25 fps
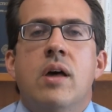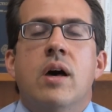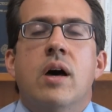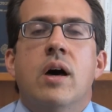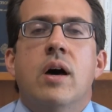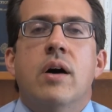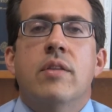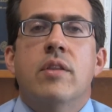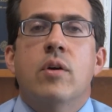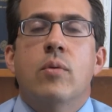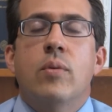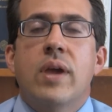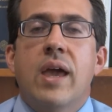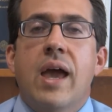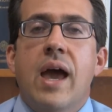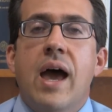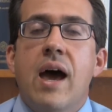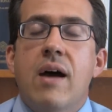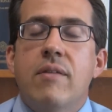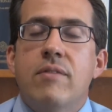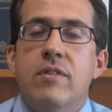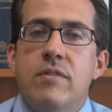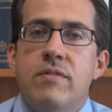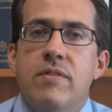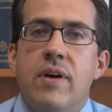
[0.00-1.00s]
uh, that we
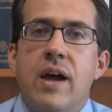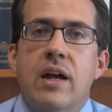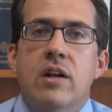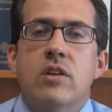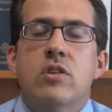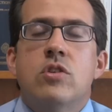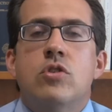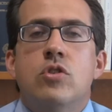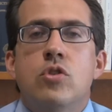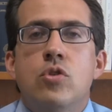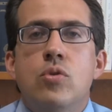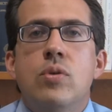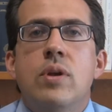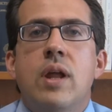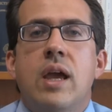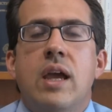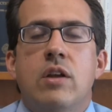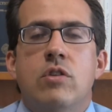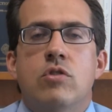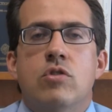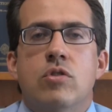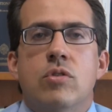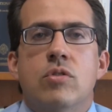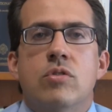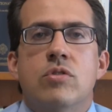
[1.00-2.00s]
have, in fact, two
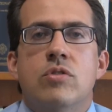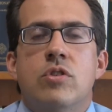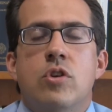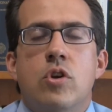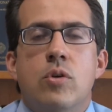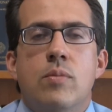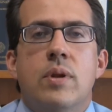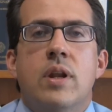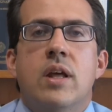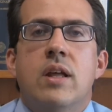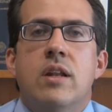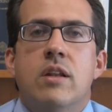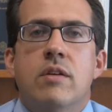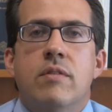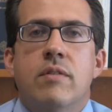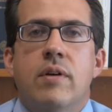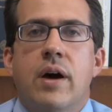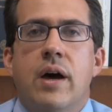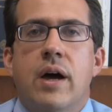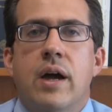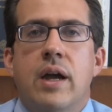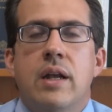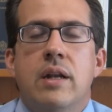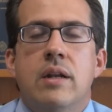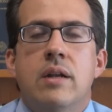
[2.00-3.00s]
natures, human and
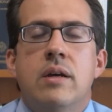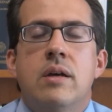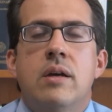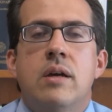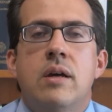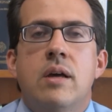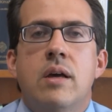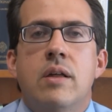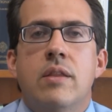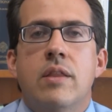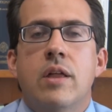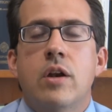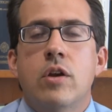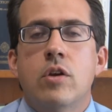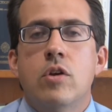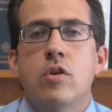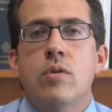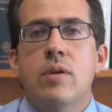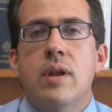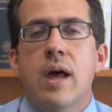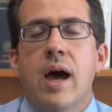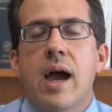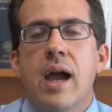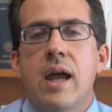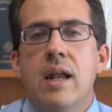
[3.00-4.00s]
divine, that are
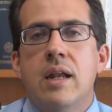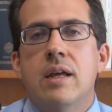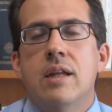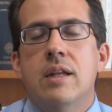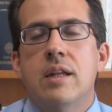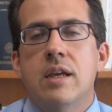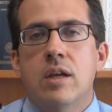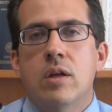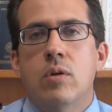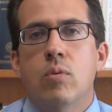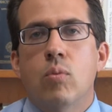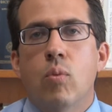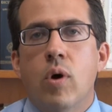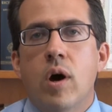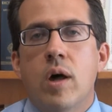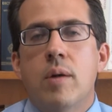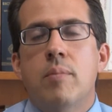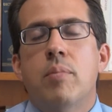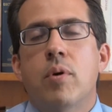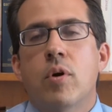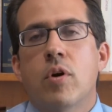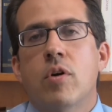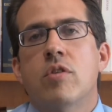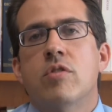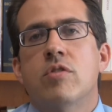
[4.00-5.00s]
united in
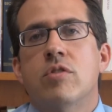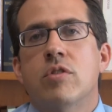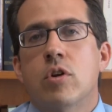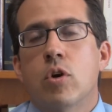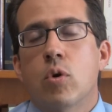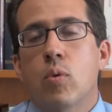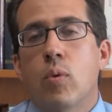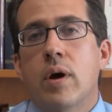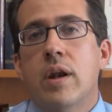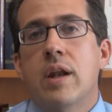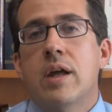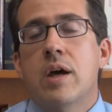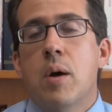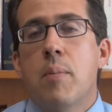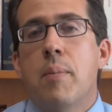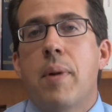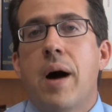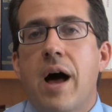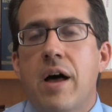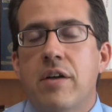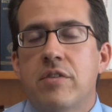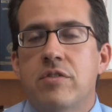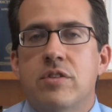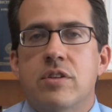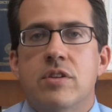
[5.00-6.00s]
one person or one
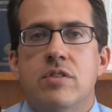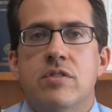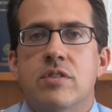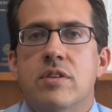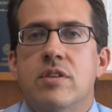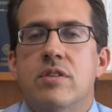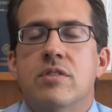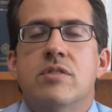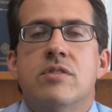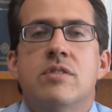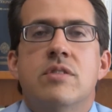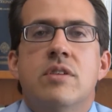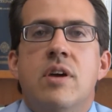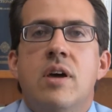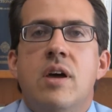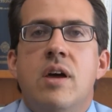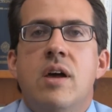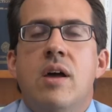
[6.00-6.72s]
hypostasis.